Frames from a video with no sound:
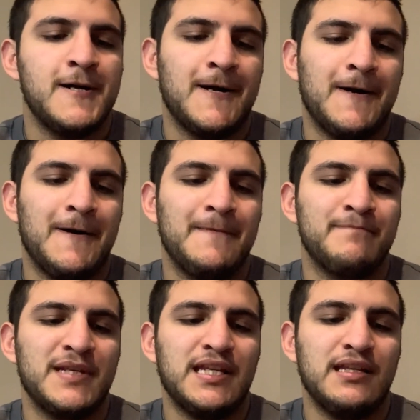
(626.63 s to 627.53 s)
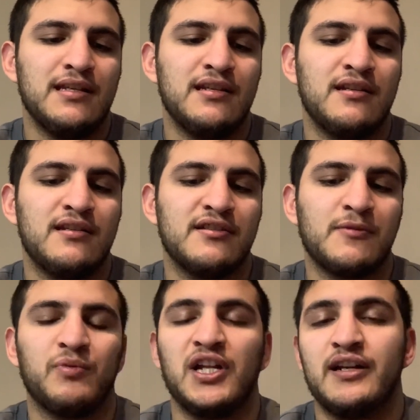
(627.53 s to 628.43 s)
Um, he is
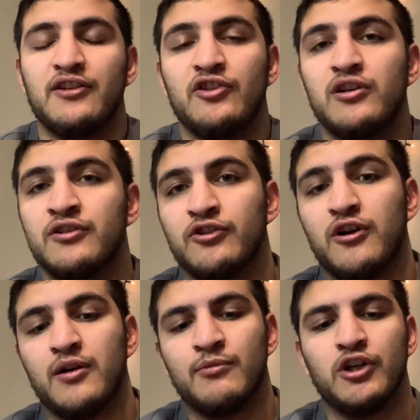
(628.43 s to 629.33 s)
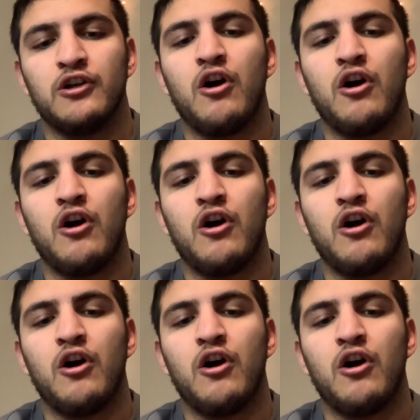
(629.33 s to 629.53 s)
playing in the Under Armour